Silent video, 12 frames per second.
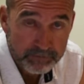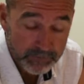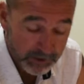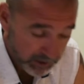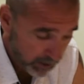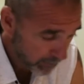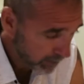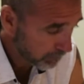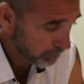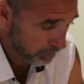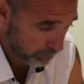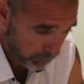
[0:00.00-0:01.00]
Just let me
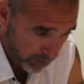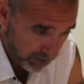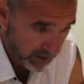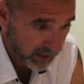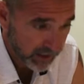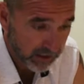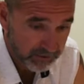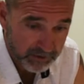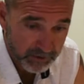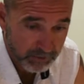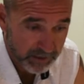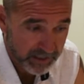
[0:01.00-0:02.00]
put that out
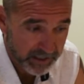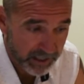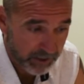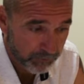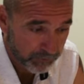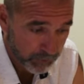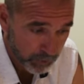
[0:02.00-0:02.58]
there right now.